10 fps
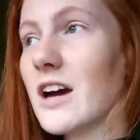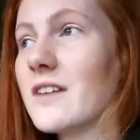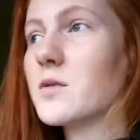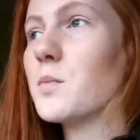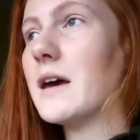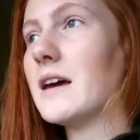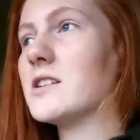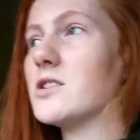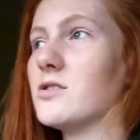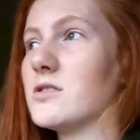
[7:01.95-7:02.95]
So you have to
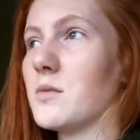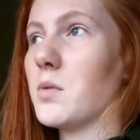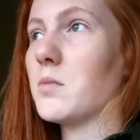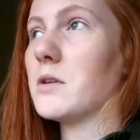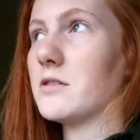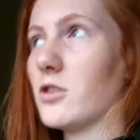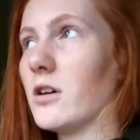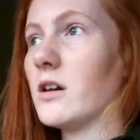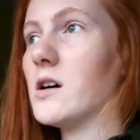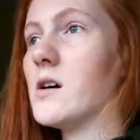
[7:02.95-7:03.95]
pay to use the public
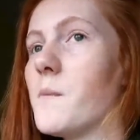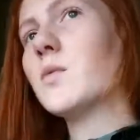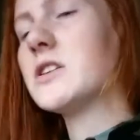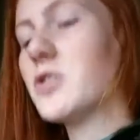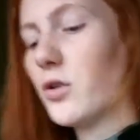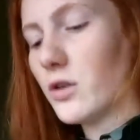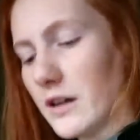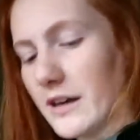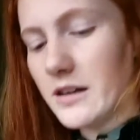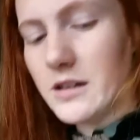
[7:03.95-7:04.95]
toilet. And we
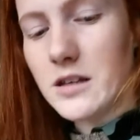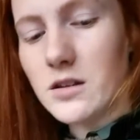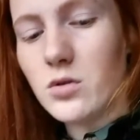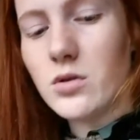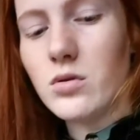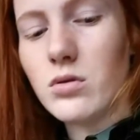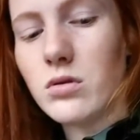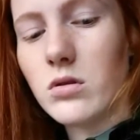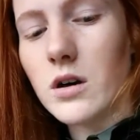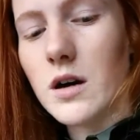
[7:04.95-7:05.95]
took like,
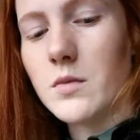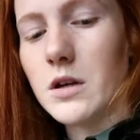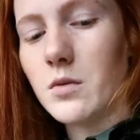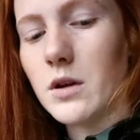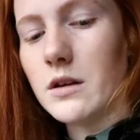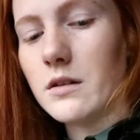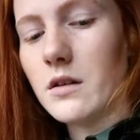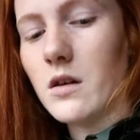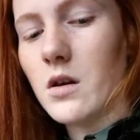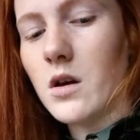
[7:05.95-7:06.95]
how many
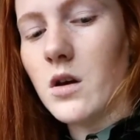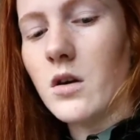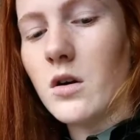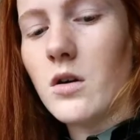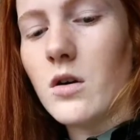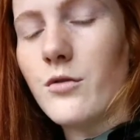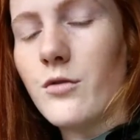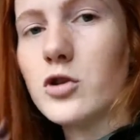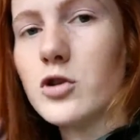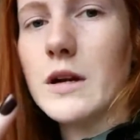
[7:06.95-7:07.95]
20s?
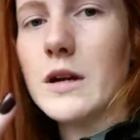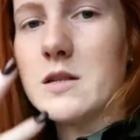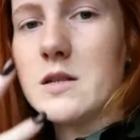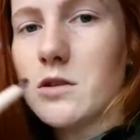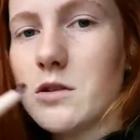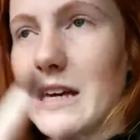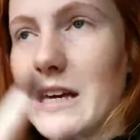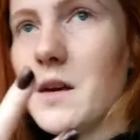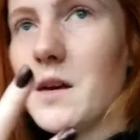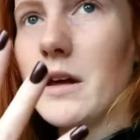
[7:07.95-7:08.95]
4 20s. We took
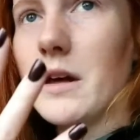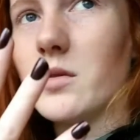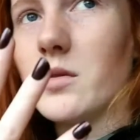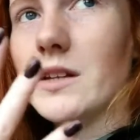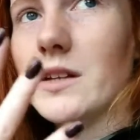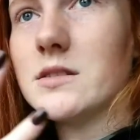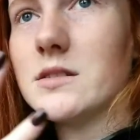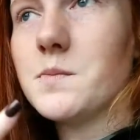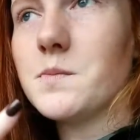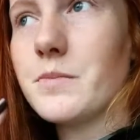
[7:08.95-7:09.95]
80 pence with
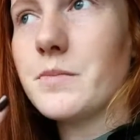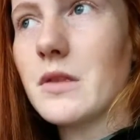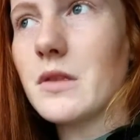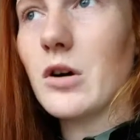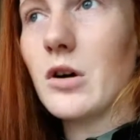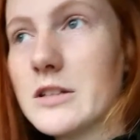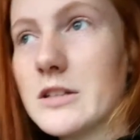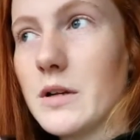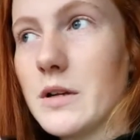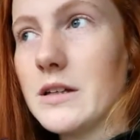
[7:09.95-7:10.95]
us, all
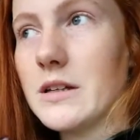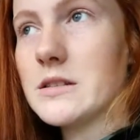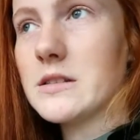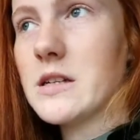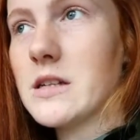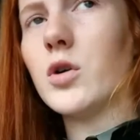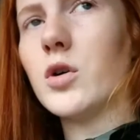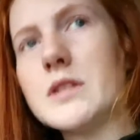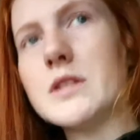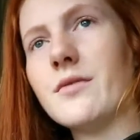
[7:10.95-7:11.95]
in 20s.
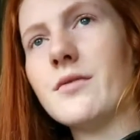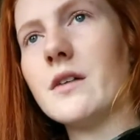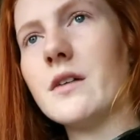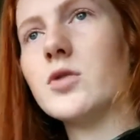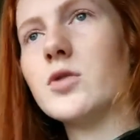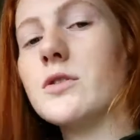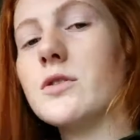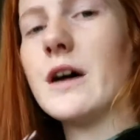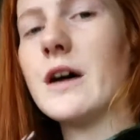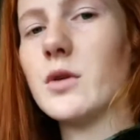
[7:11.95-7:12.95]
Or did we take 5? No, we
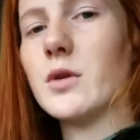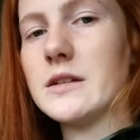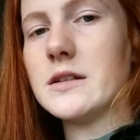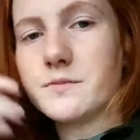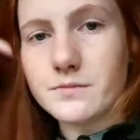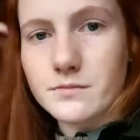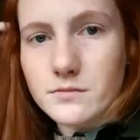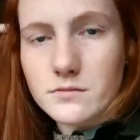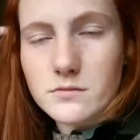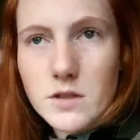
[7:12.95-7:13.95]
took 5 20s.
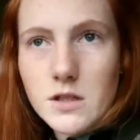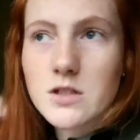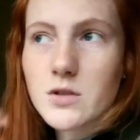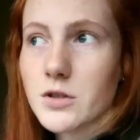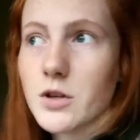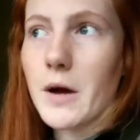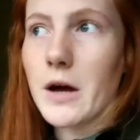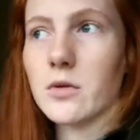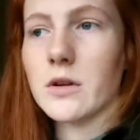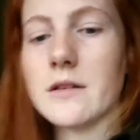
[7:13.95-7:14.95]
So we took
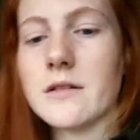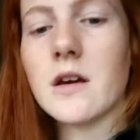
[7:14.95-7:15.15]
£1 with